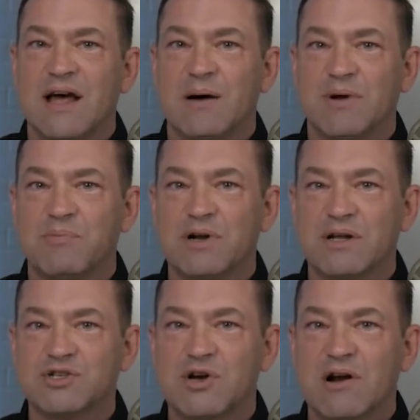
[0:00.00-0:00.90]
I'm going to put a
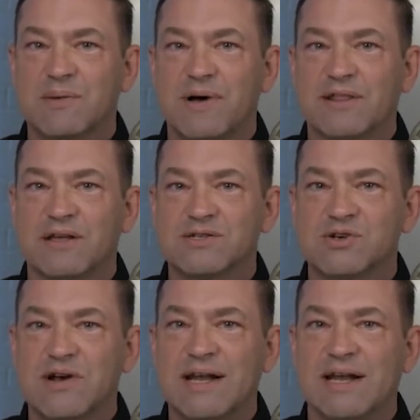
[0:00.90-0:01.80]
chart up on the
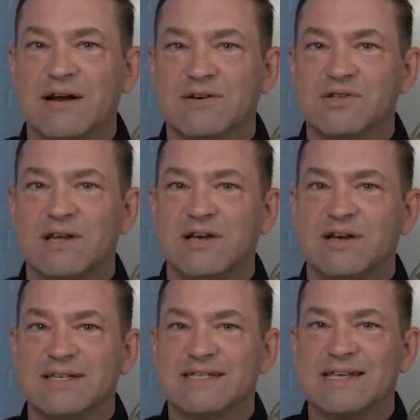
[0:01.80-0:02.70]
screen here so that you
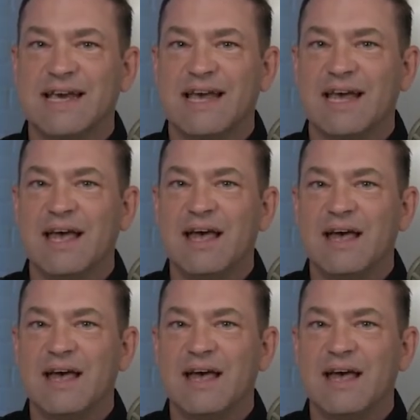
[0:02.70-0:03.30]
can see